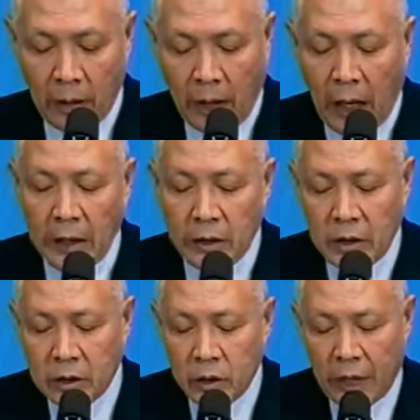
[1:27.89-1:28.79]
I
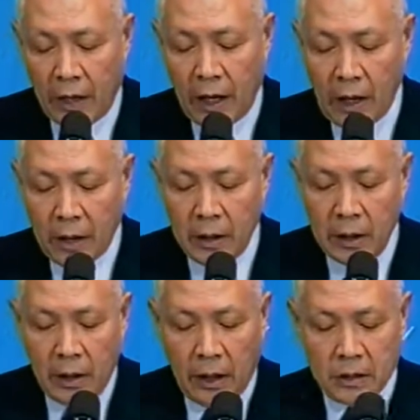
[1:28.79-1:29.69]
declare,
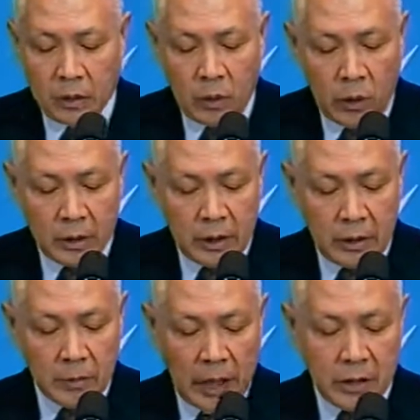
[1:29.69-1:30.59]
as a
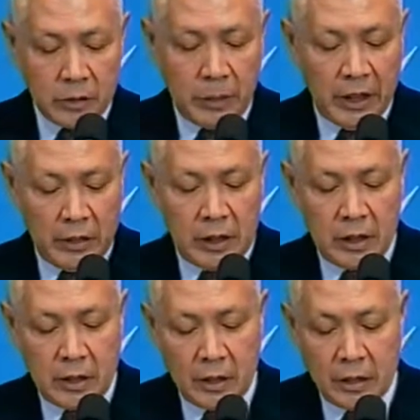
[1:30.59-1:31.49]
closing my speech,